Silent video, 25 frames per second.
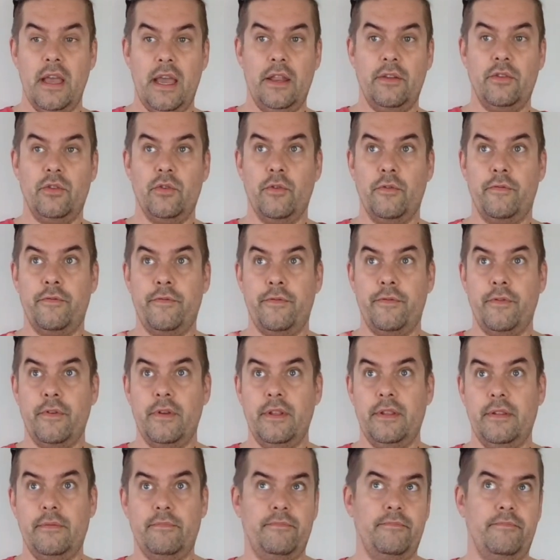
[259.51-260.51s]
and you
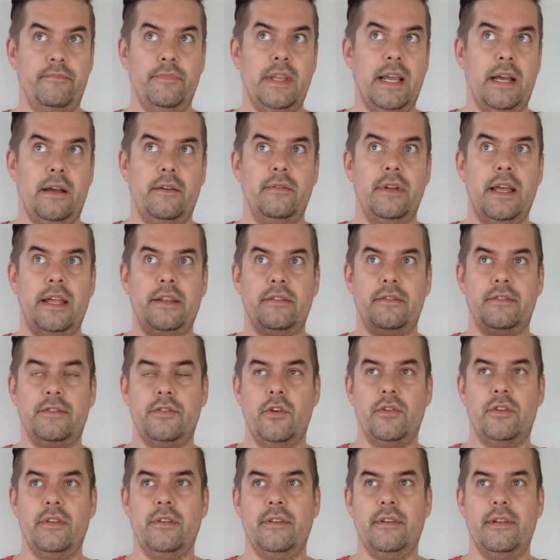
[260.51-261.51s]
yeah, at a
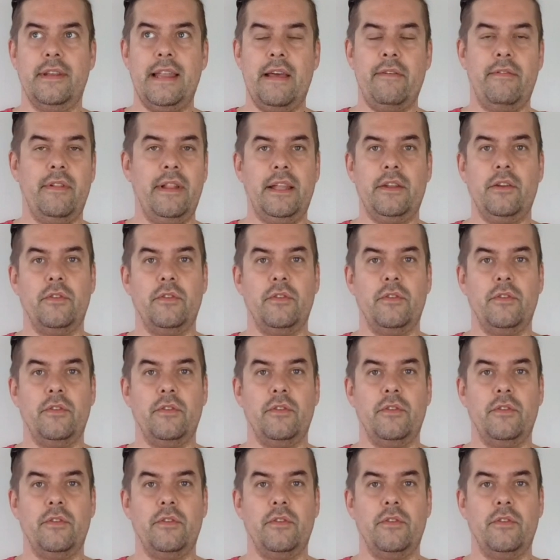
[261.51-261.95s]
certain level,